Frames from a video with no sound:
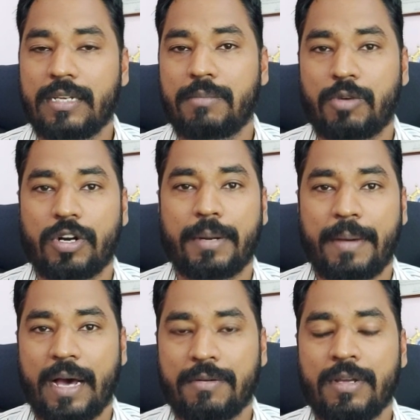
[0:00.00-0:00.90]
little more
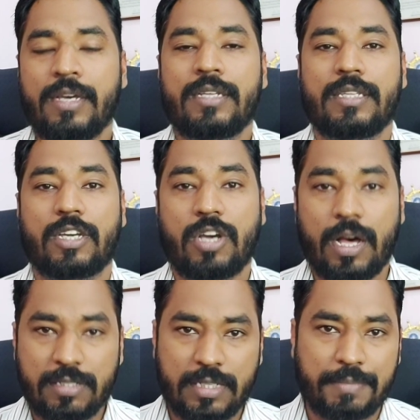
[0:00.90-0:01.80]
about the
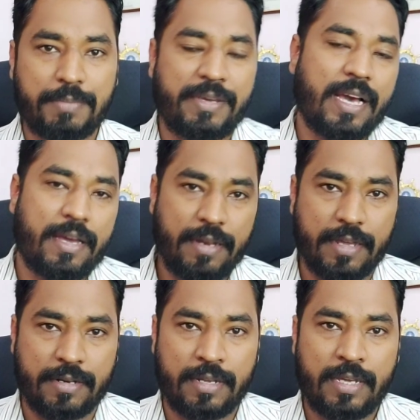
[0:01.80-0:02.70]
concept behind
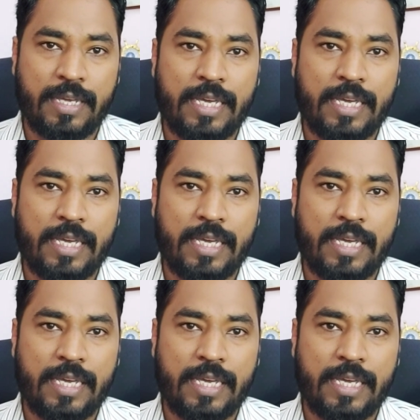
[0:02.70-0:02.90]
it